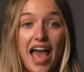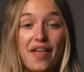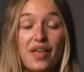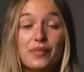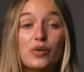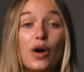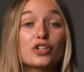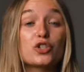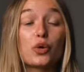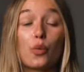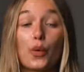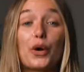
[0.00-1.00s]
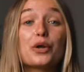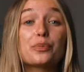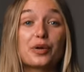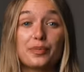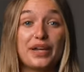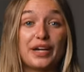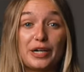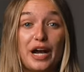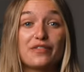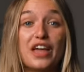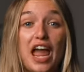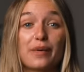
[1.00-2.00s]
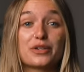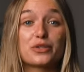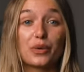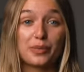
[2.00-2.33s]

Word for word: And then we watch the world premiere of the Eras Tour